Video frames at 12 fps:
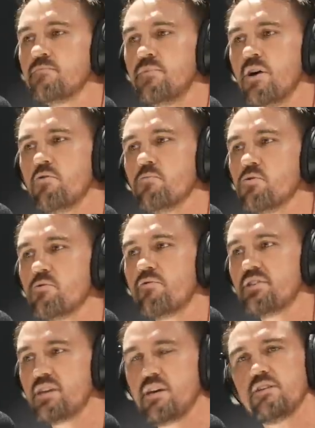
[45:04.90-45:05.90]
they were more
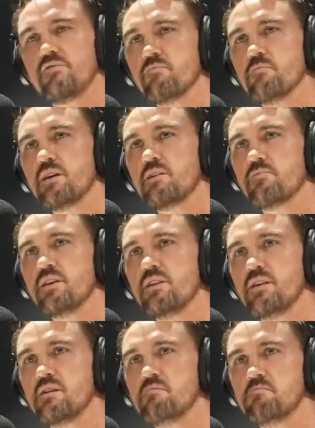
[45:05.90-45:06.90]
fatigue for me
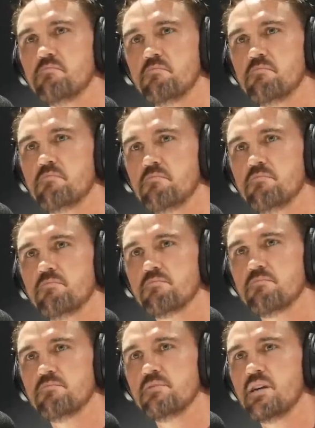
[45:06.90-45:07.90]
than than
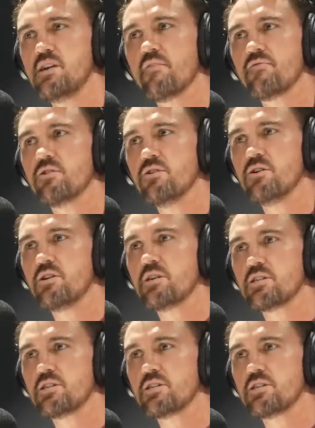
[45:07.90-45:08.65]
you know nothing hurt.